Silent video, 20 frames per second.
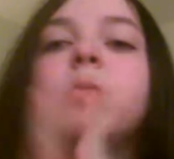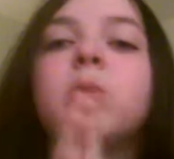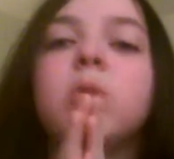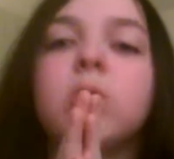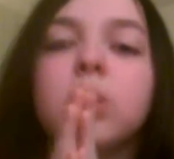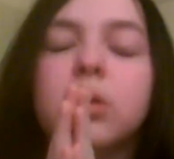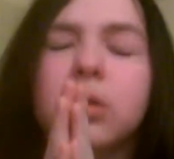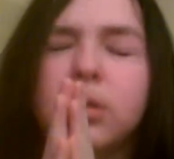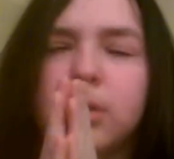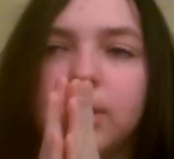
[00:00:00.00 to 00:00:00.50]

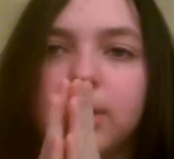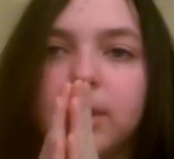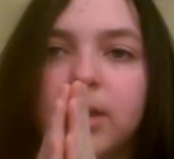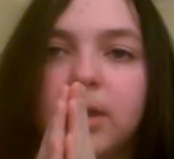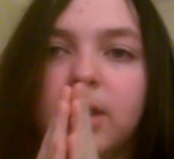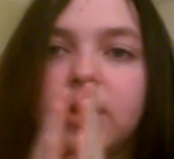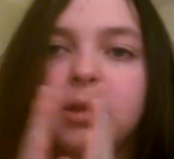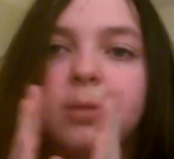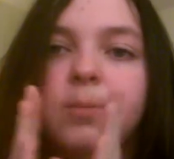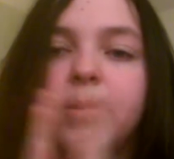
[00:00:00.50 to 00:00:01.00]
more,
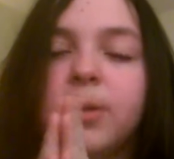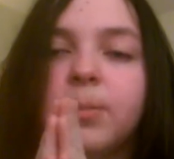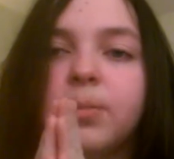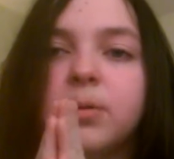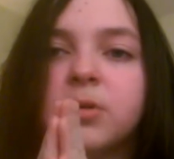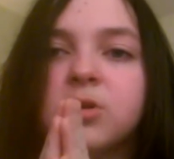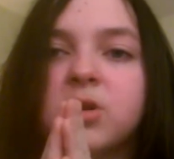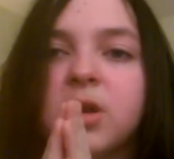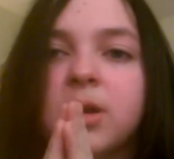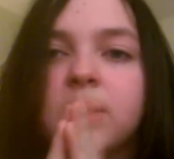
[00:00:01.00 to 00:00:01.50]
the
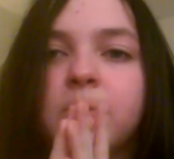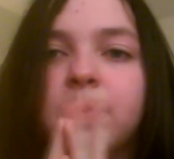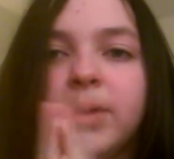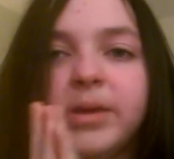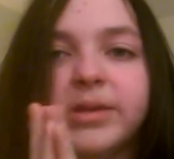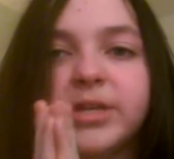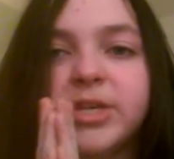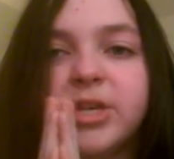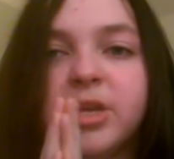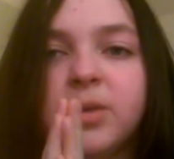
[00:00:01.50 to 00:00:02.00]
people trying to
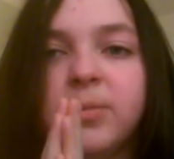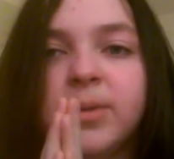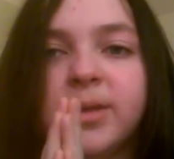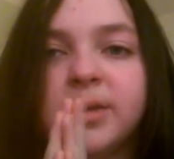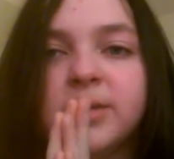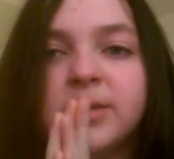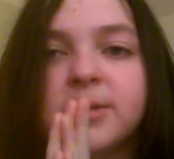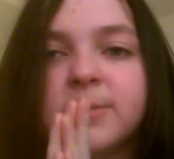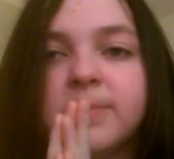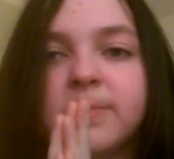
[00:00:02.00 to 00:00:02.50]
make
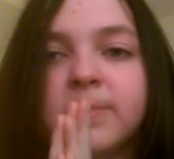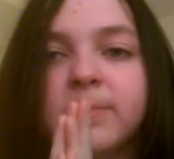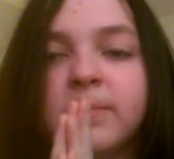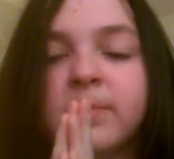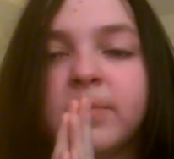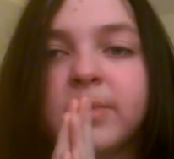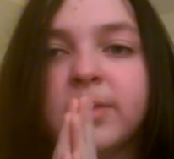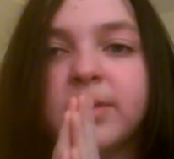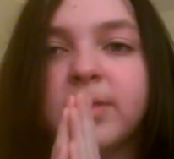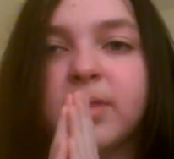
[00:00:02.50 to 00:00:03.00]
chibis,
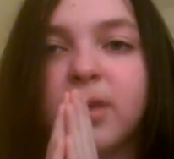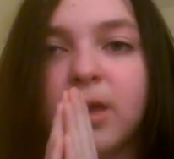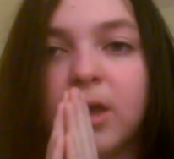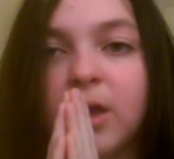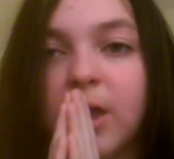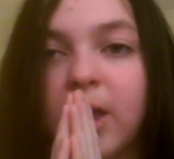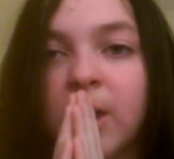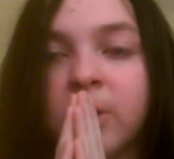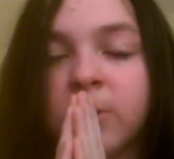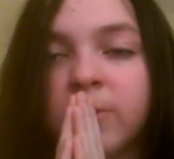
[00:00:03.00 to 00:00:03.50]

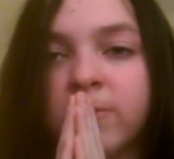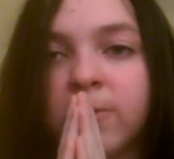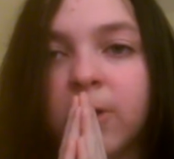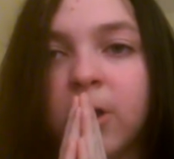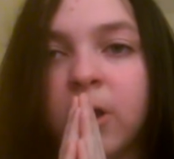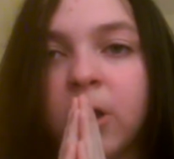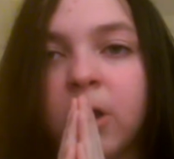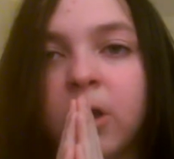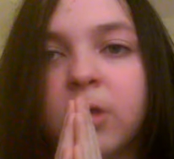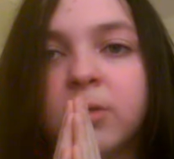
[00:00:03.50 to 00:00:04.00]
out of
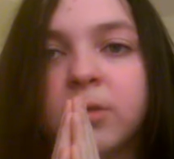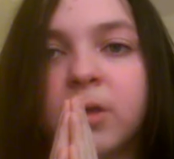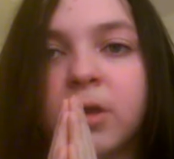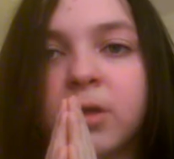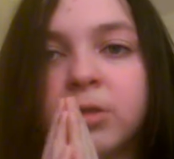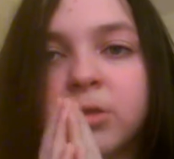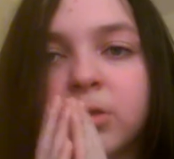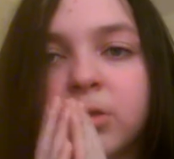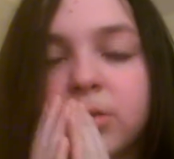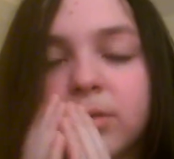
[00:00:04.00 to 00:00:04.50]
all the
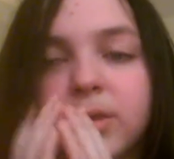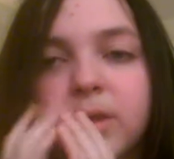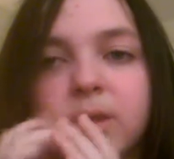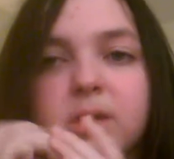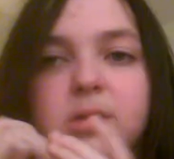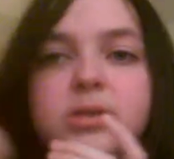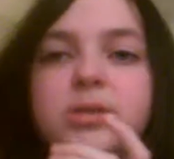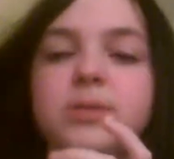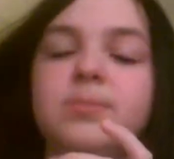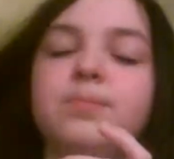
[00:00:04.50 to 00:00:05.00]
other
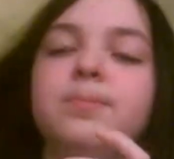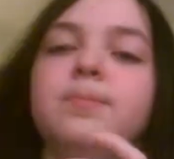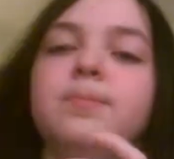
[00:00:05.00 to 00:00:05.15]
things.